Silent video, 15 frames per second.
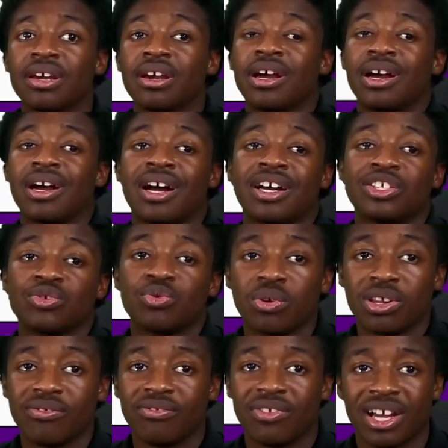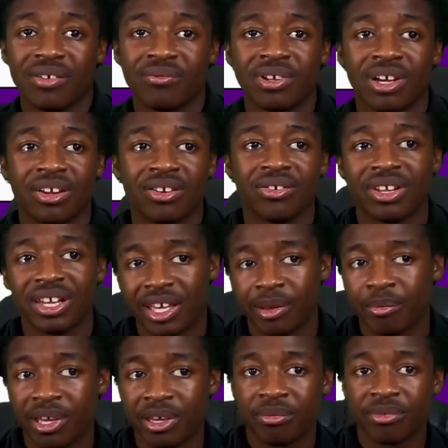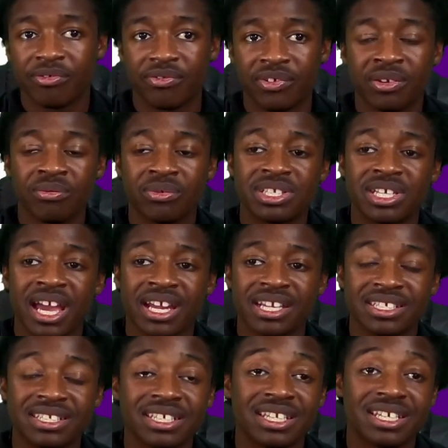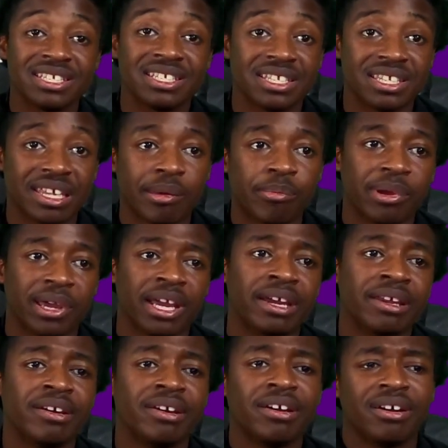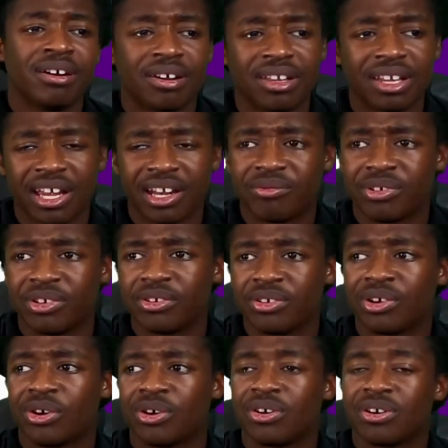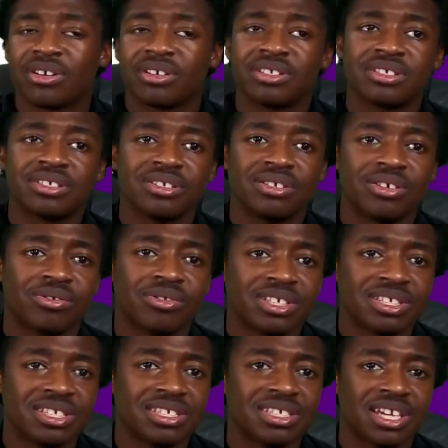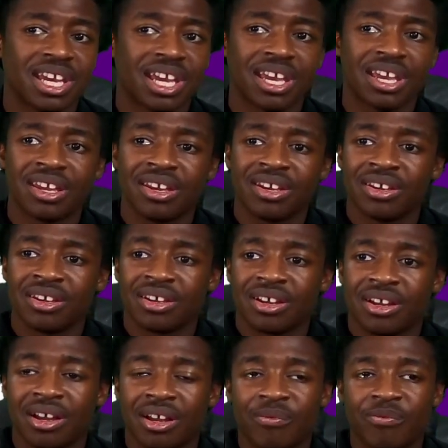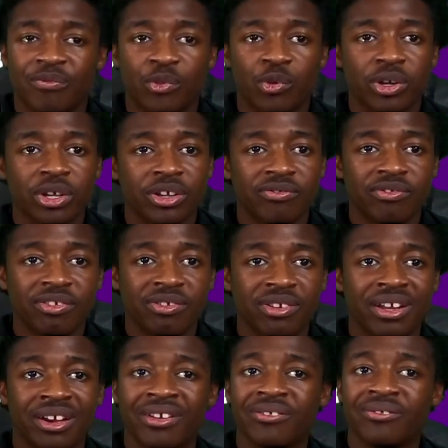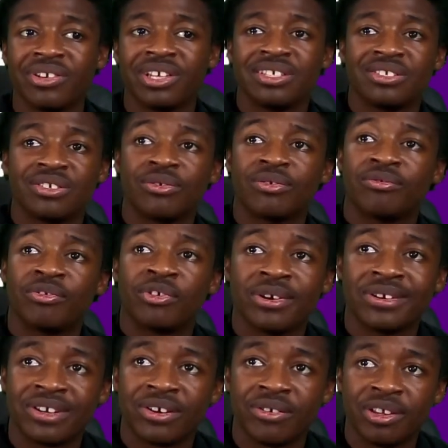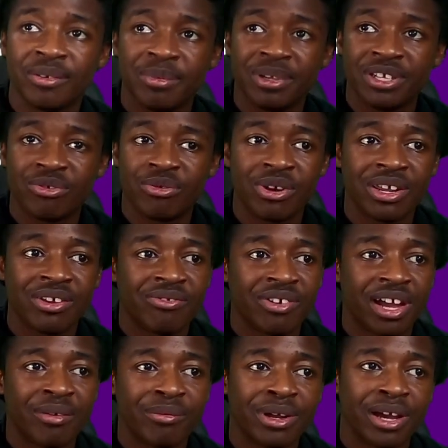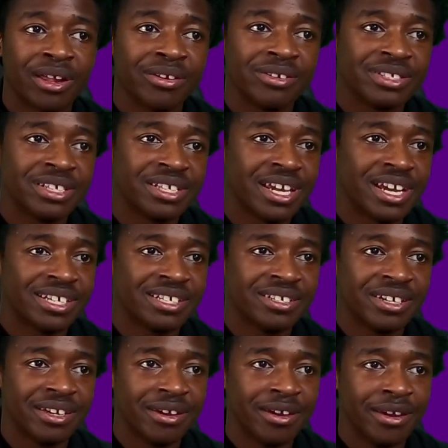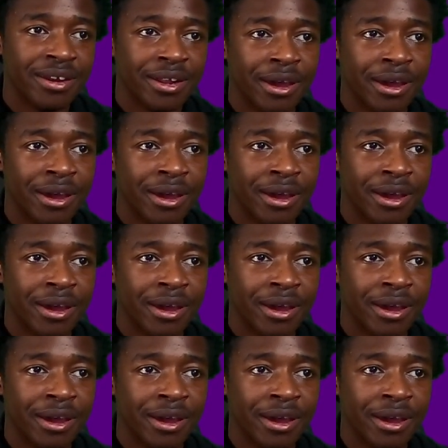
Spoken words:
$25 late payment fee, which actually isn't that bad. A lot of other cards, you know, this is a $40 or $50 fee. So for it to only be $25 is actually good.